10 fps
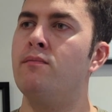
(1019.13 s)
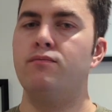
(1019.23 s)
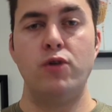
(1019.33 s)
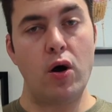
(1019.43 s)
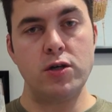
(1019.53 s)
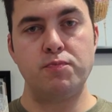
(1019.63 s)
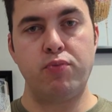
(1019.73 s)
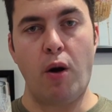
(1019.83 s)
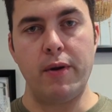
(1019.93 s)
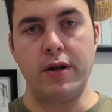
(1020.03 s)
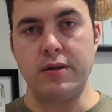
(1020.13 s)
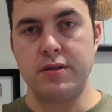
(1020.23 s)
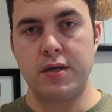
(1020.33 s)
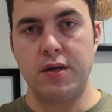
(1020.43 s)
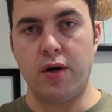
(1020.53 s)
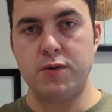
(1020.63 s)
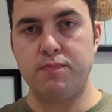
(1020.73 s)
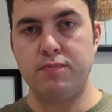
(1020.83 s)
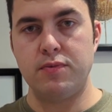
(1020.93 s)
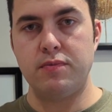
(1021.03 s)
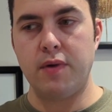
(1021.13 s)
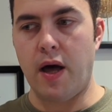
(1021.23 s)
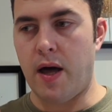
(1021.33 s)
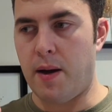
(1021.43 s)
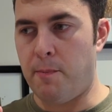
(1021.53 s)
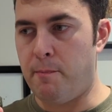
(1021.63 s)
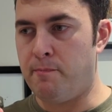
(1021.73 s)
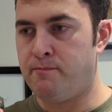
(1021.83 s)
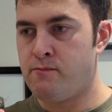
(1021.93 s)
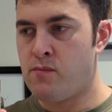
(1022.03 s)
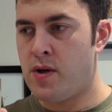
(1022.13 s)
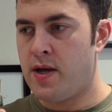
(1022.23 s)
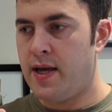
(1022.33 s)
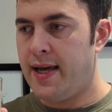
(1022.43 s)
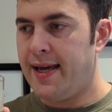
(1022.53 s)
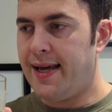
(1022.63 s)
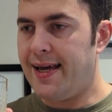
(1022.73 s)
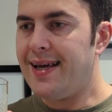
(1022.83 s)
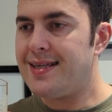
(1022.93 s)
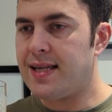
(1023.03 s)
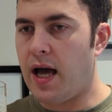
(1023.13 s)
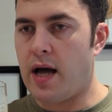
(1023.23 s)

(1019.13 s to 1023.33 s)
Not as prominent, not as easily